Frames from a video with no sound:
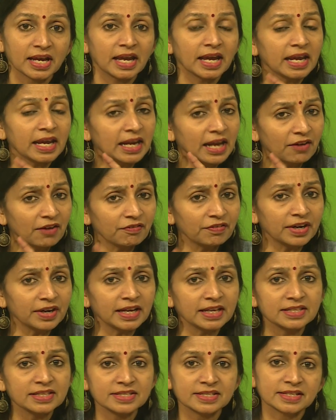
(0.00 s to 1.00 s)
In every
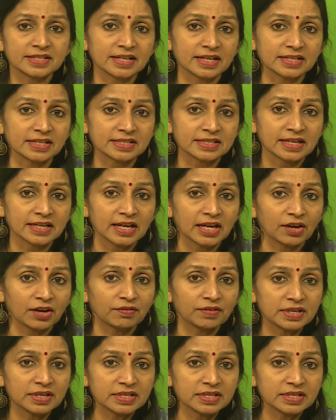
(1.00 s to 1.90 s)
incident, we